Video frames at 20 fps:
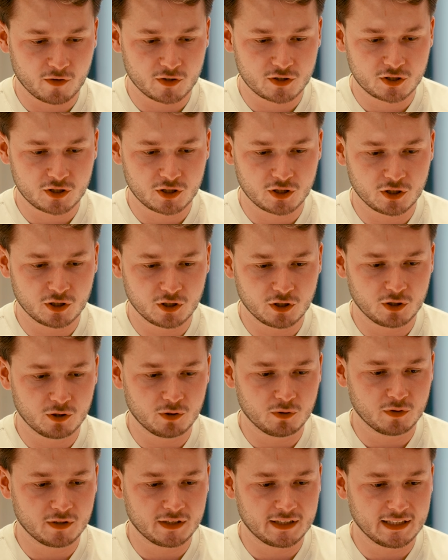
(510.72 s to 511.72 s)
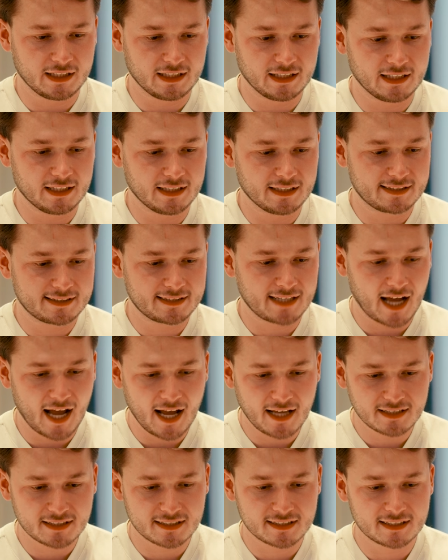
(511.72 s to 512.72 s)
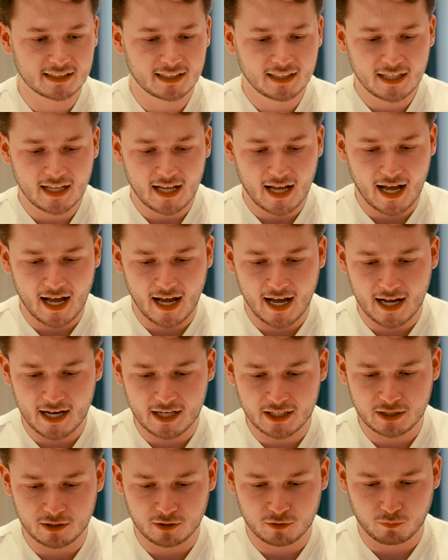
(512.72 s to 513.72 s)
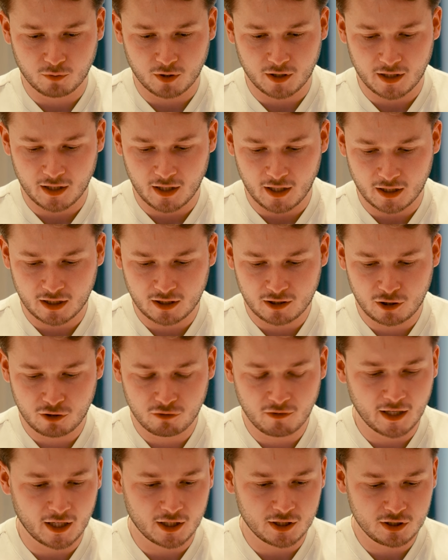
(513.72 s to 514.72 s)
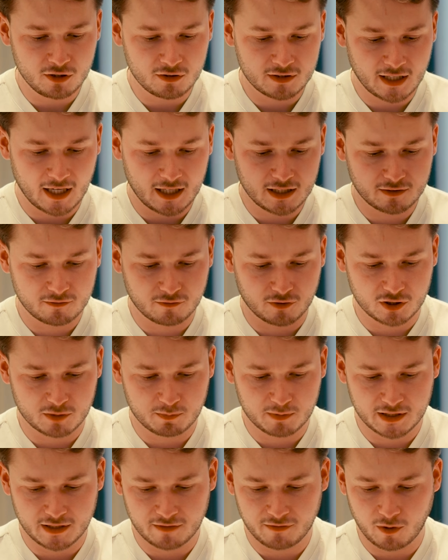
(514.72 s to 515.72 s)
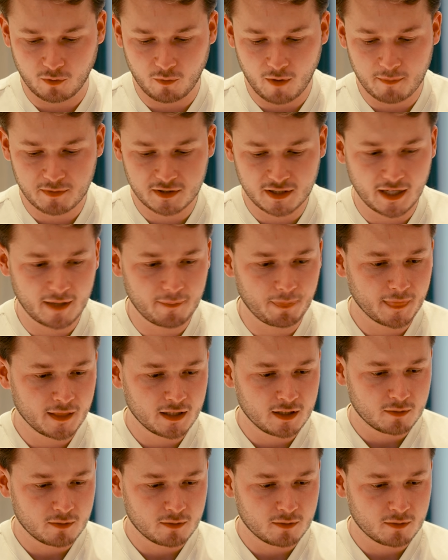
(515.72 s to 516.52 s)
to the tasks, and you'd want to create a new task for a specific website.